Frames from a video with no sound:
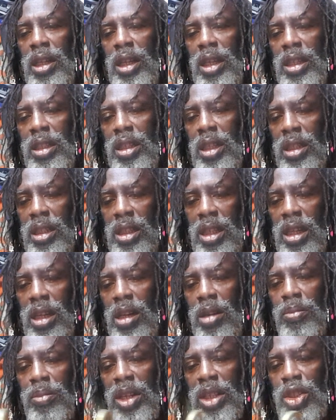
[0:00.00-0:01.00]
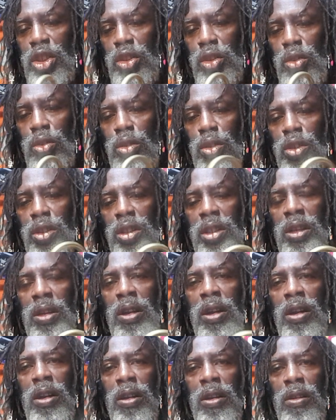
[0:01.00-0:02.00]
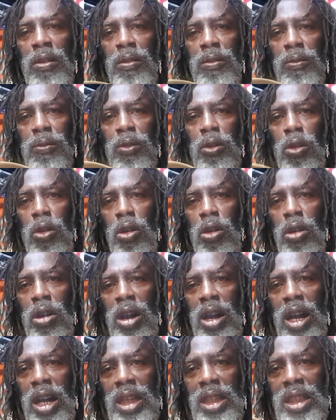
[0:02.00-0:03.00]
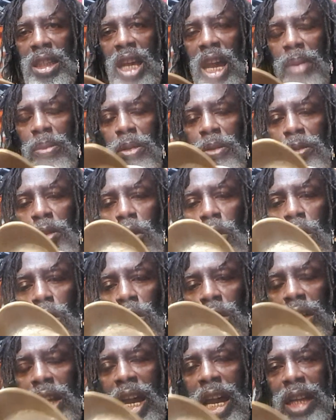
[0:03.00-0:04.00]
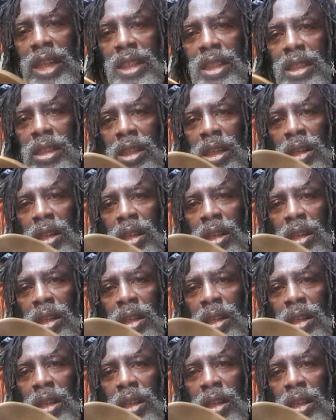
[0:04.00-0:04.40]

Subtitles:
It's a term that's used for a type of ORGONITE